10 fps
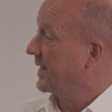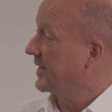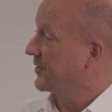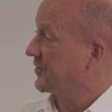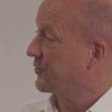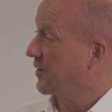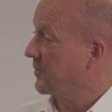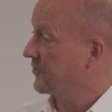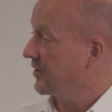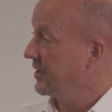This is
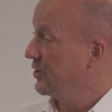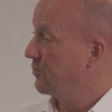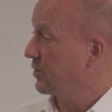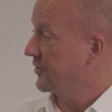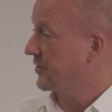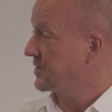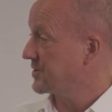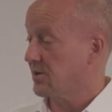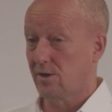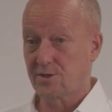from the CityU
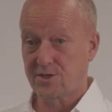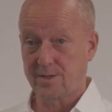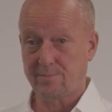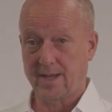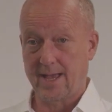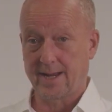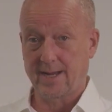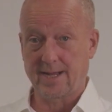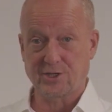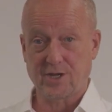President's Scholarship and
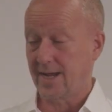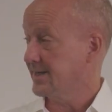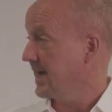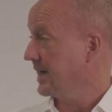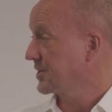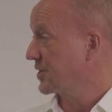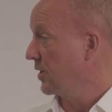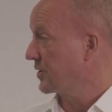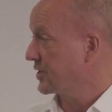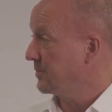HK Tech
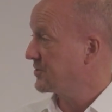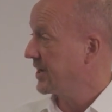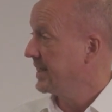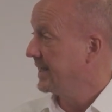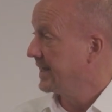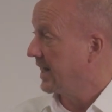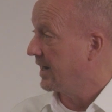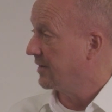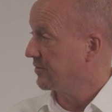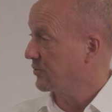Scholarships
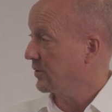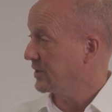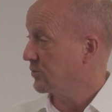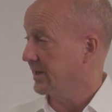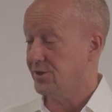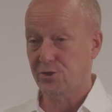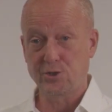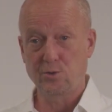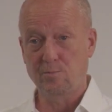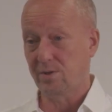from
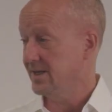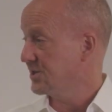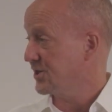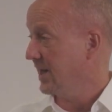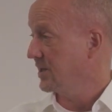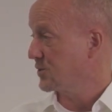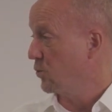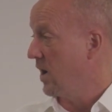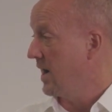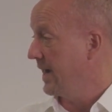2022. Please tell us
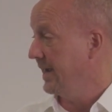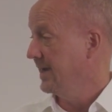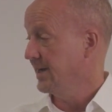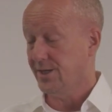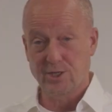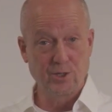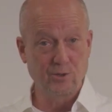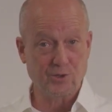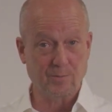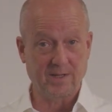why
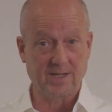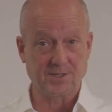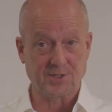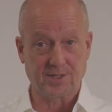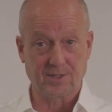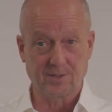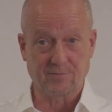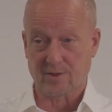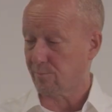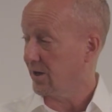you should be considered
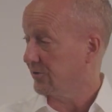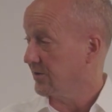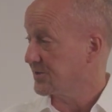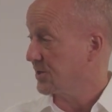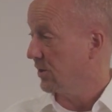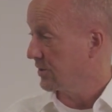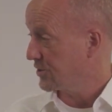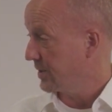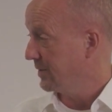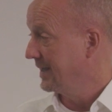for the President's
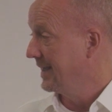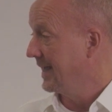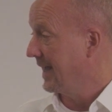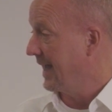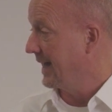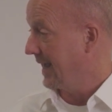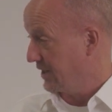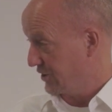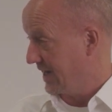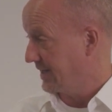Scholarship and
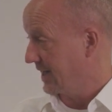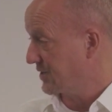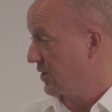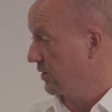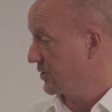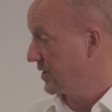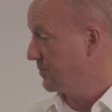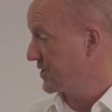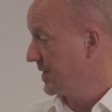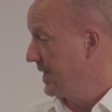HK Tech
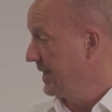Scholarships